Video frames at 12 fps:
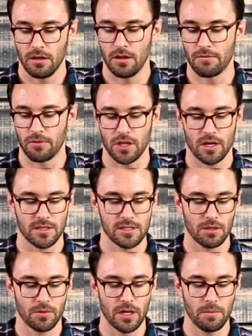And for the
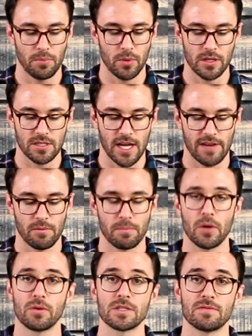auxiliary input, it's kind of a
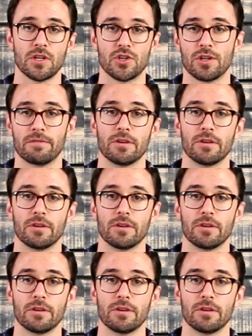bonus feature.